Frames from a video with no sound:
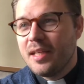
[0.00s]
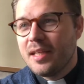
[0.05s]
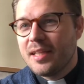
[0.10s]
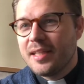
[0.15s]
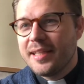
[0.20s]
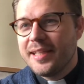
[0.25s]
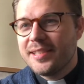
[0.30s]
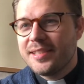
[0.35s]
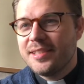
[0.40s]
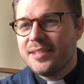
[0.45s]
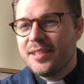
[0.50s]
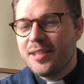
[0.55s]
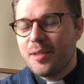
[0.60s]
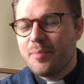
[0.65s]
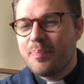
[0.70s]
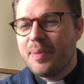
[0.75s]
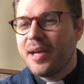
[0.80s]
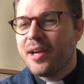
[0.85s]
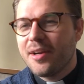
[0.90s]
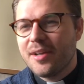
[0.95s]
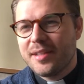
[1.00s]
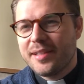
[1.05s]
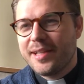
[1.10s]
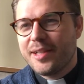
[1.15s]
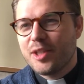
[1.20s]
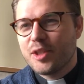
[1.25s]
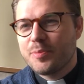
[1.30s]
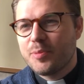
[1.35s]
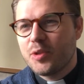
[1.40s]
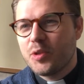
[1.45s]
Listen to the
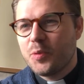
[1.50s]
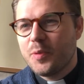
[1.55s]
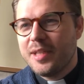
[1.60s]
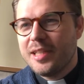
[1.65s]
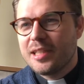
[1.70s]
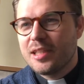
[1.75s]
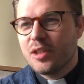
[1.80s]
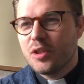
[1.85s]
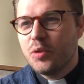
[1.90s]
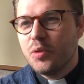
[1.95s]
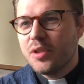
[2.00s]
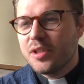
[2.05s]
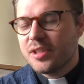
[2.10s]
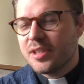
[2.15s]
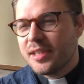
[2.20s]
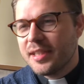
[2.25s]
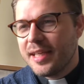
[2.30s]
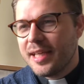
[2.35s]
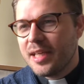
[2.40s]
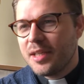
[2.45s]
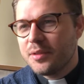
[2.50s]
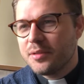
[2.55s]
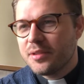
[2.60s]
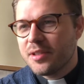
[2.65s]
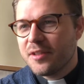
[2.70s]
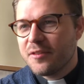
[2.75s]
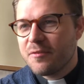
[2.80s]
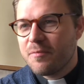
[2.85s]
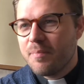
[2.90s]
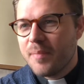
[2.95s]
parallels between Luke's account
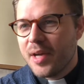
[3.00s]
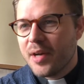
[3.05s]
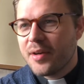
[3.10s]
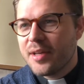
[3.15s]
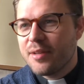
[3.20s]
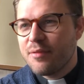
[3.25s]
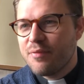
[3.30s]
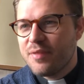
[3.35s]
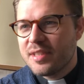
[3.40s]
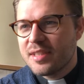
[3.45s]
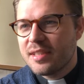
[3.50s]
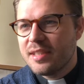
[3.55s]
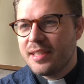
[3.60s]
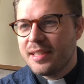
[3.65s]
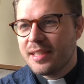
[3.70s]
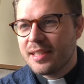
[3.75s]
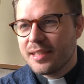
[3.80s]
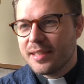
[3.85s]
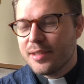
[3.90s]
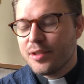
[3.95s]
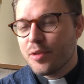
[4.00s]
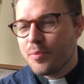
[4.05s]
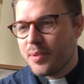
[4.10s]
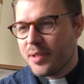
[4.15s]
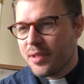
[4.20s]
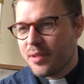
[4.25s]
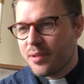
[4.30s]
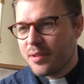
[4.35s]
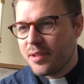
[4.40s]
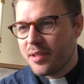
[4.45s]
of Mary visiting
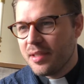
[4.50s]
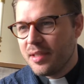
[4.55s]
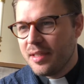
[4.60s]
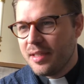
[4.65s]
Elizabeth